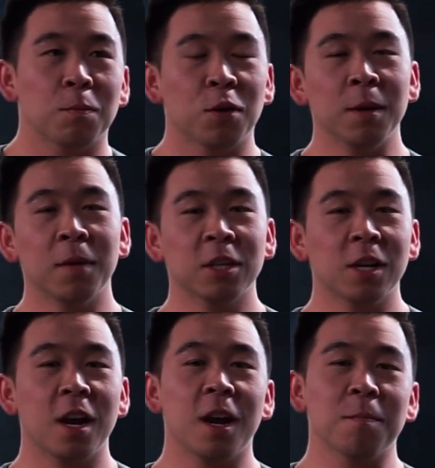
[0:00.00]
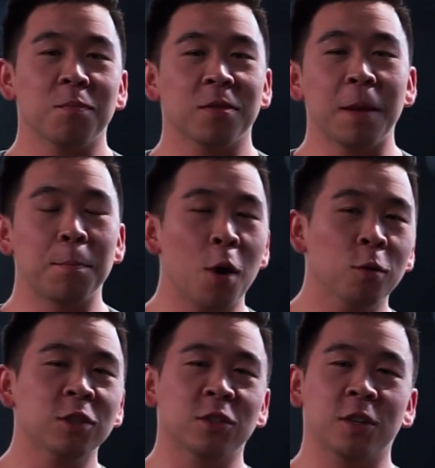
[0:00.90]
Pretty much they
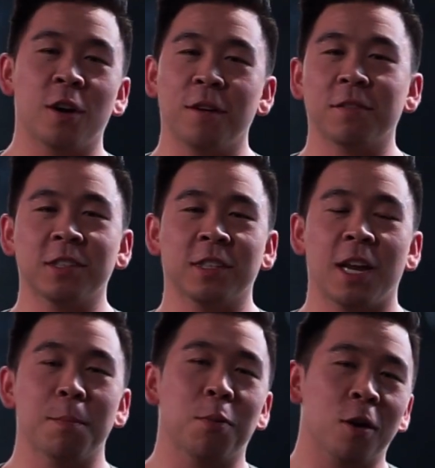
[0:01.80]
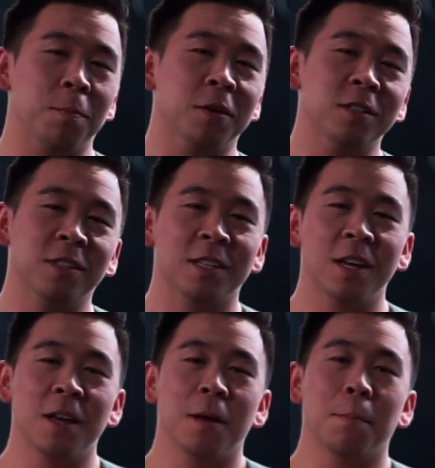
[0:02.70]
both serve the same
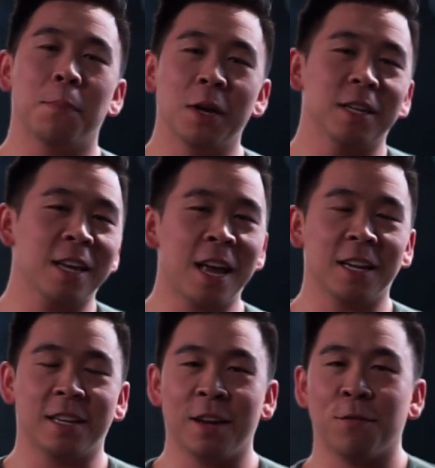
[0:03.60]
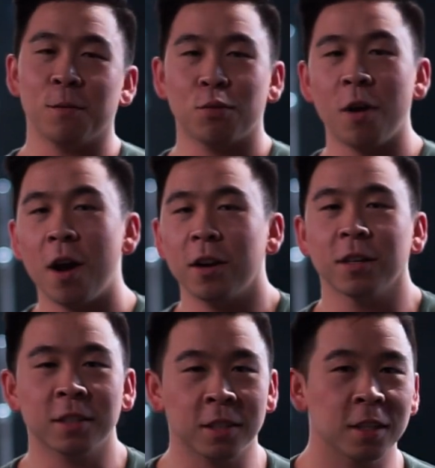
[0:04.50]
purpose, but yet different
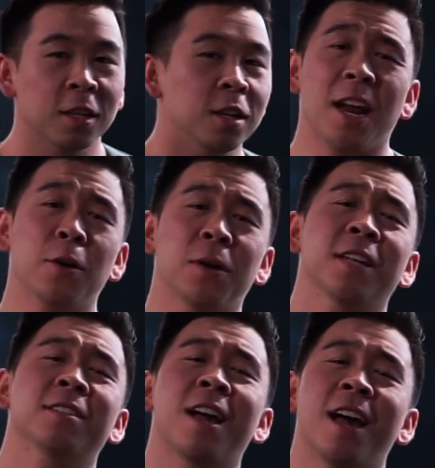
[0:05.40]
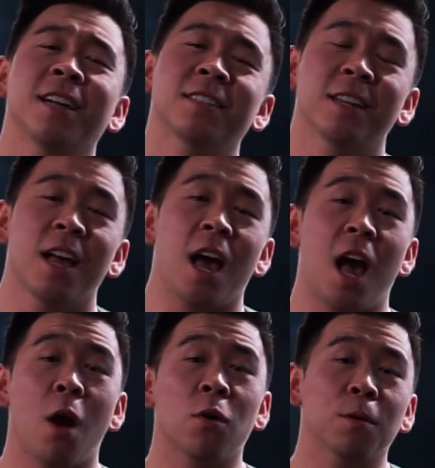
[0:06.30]
products. Anyways guys,
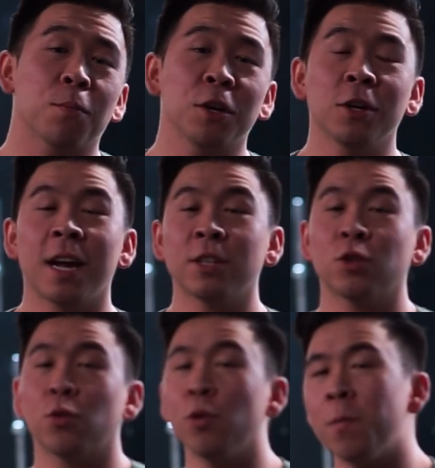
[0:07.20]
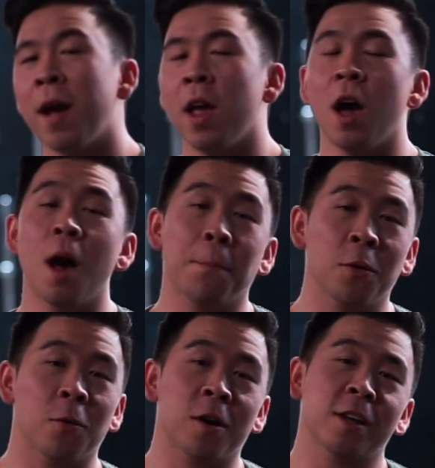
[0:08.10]
I want to bring you guys through my
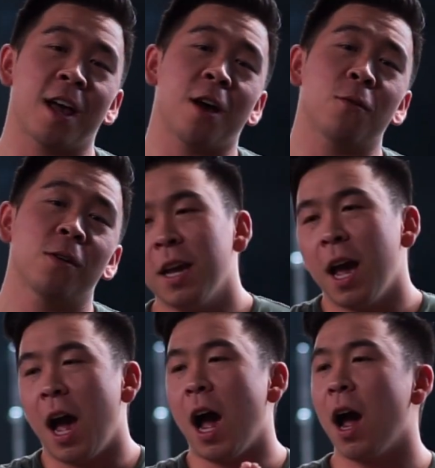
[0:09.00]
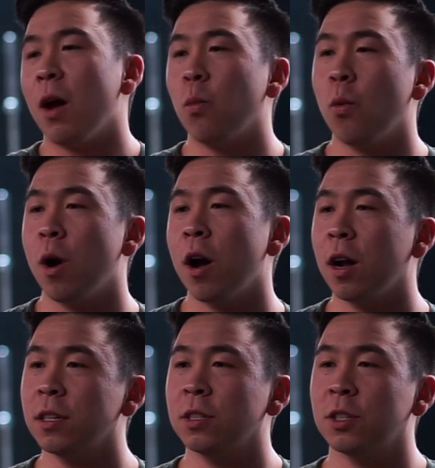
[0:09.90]
upper workout. I
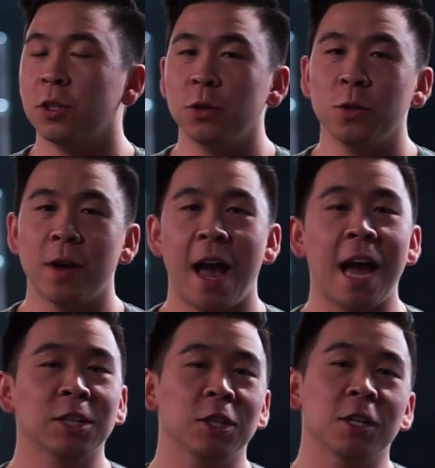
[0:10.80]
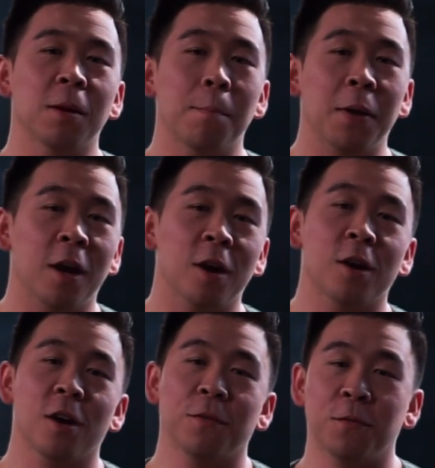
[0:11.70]
want to actually
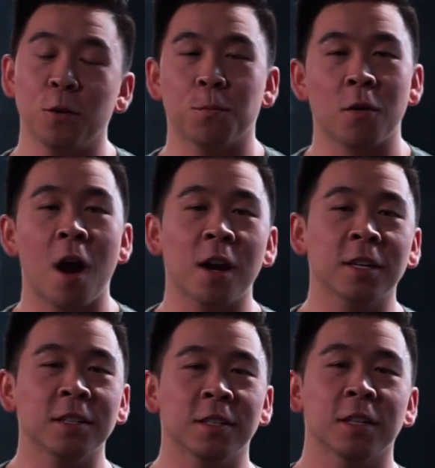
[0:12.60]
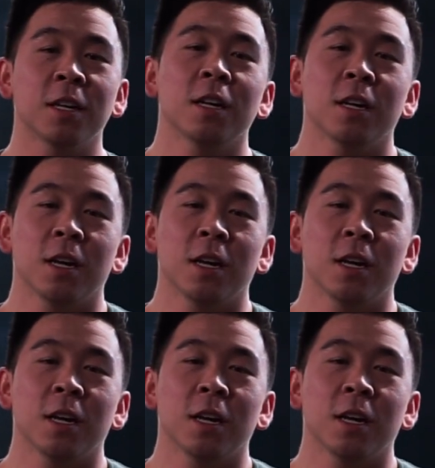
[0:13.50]
compare a few products.